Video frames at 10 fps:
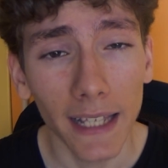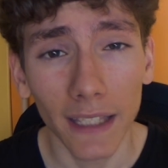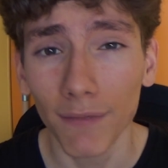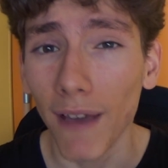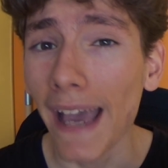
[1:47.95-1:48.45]

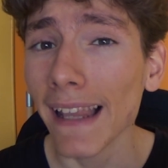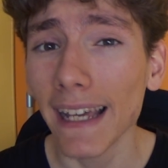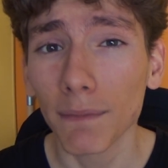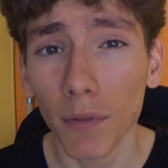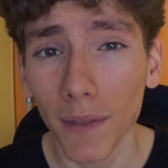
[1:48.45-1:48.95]
If I
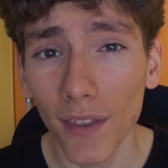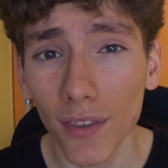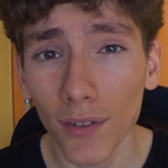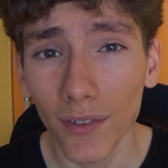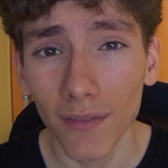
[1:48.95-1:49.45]
liked
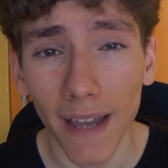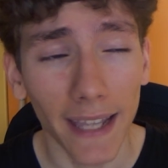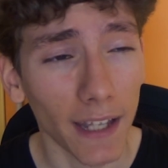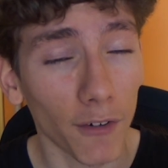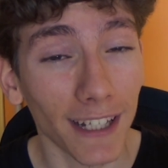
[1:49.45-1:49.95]
Prometheus,
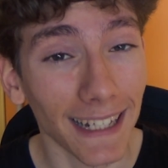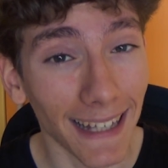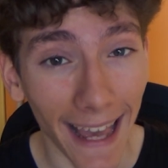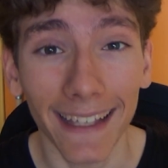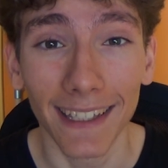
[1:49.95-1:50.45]
and I really
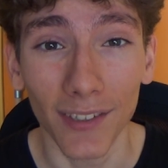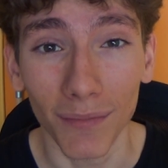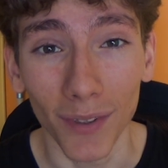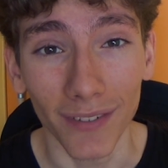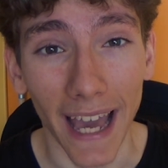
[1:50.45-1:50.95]
like this
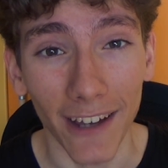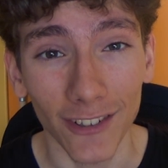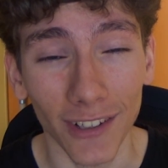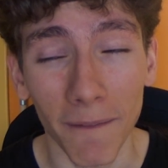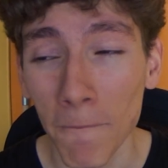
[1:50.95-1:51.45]
movie
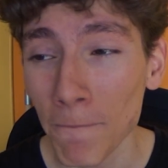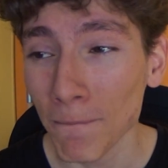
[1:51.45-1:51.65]
actually,